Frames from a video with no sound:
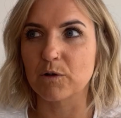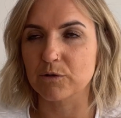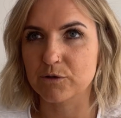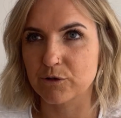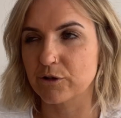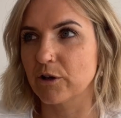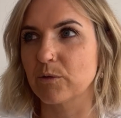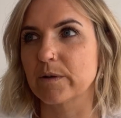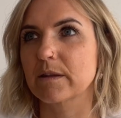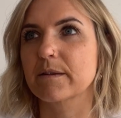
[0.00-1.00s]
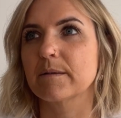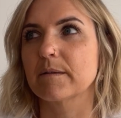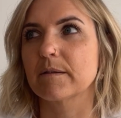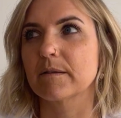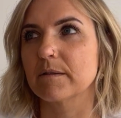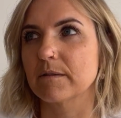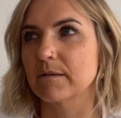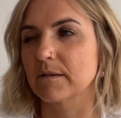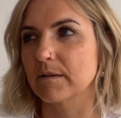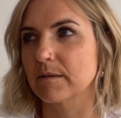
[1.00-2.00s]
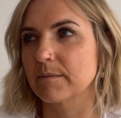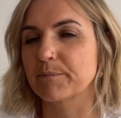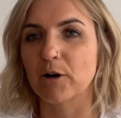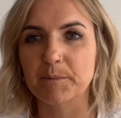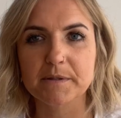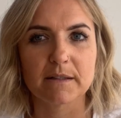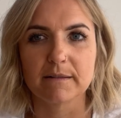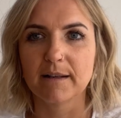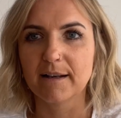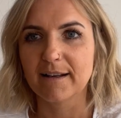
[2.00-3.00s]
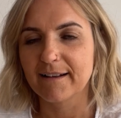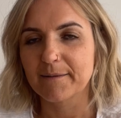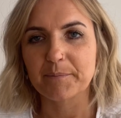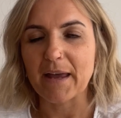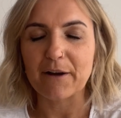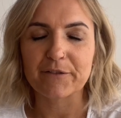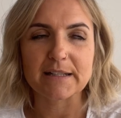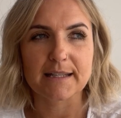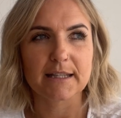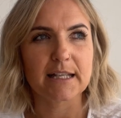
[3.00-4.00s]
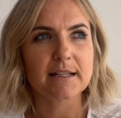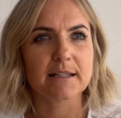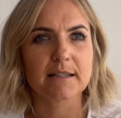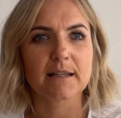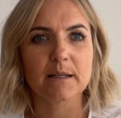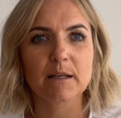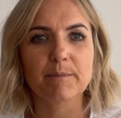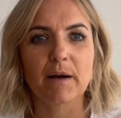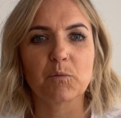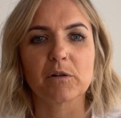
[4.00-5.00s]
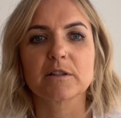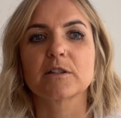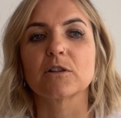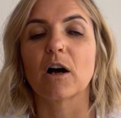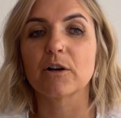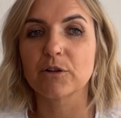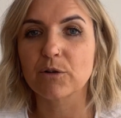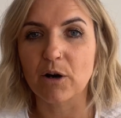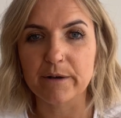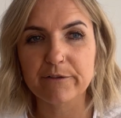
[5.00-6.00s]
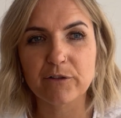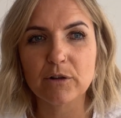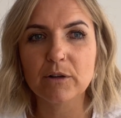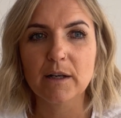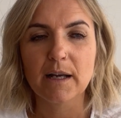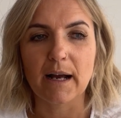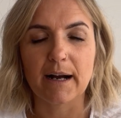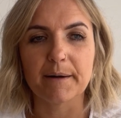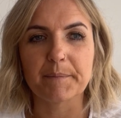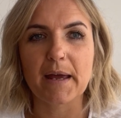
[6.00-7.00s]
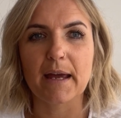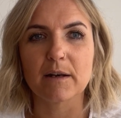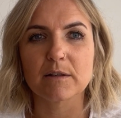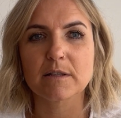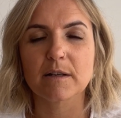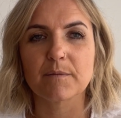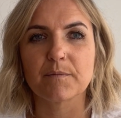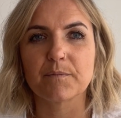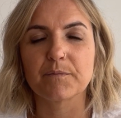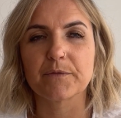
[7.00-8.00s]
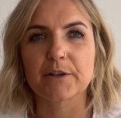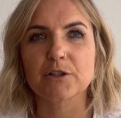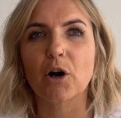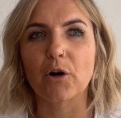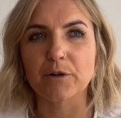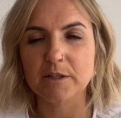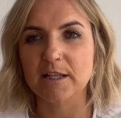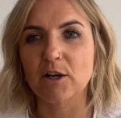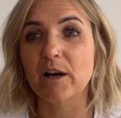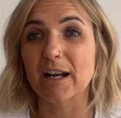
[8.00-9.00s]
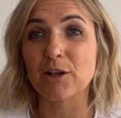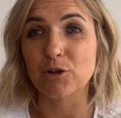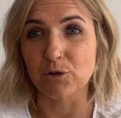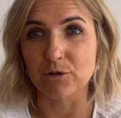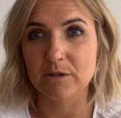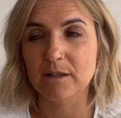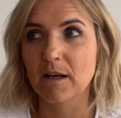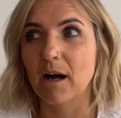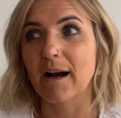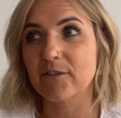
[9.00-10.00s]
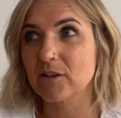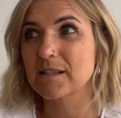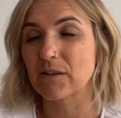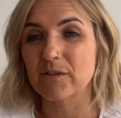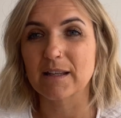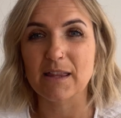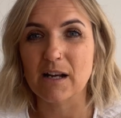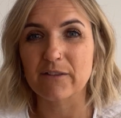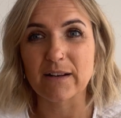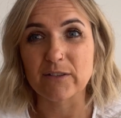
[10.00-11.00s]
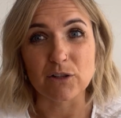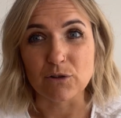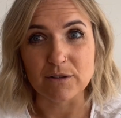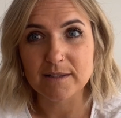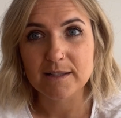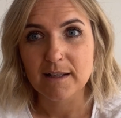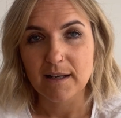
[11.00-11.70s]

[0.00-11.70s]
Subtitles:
studio with props and outfits and things is to think about what style you're going for, and the tones that you're going to use. I've got stuff in there that I've never used,